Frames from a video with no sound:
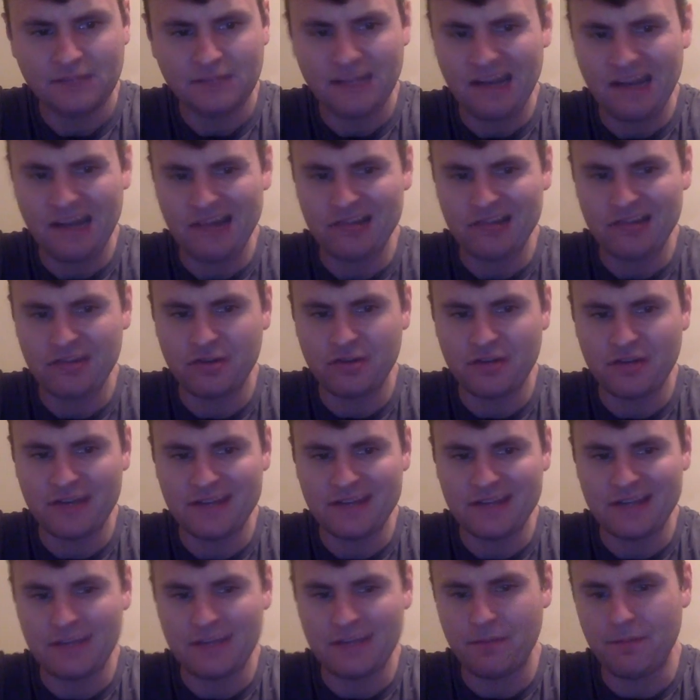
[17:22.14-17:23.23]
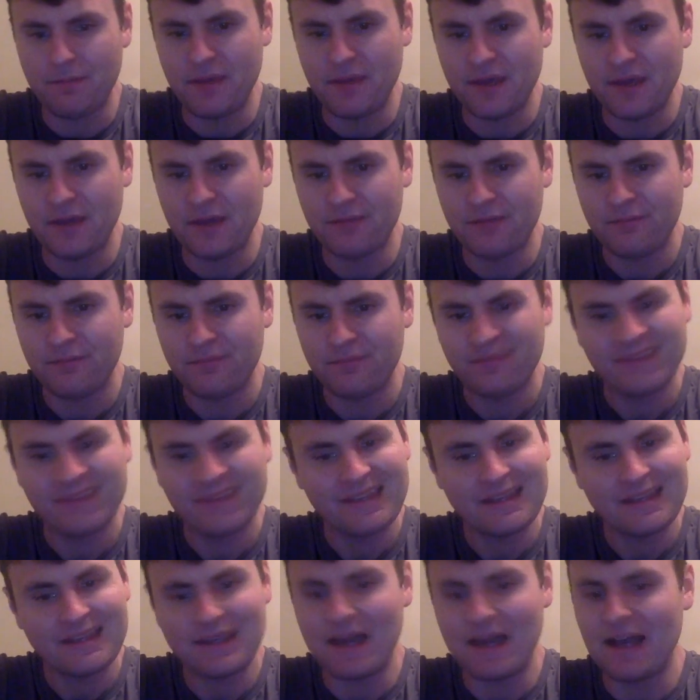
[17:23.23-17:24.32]
Arizona at Tampa Bay.
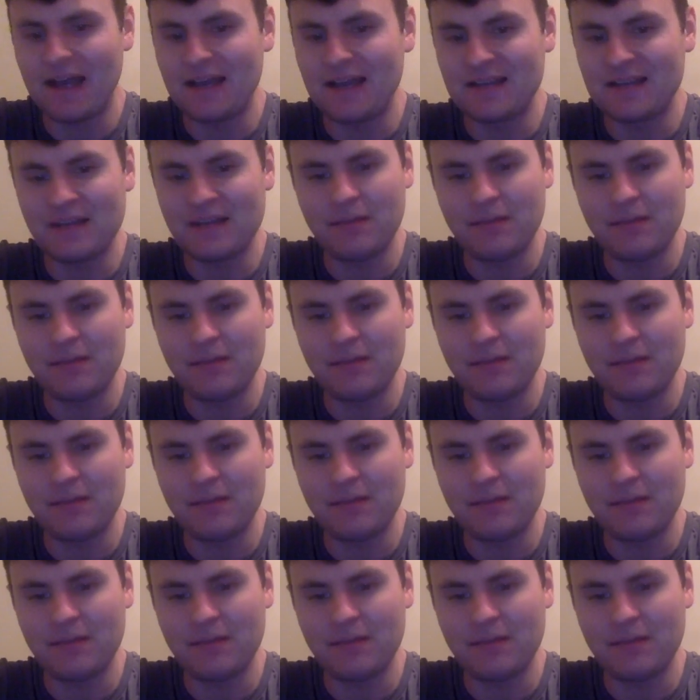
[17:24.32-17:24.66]
Guys,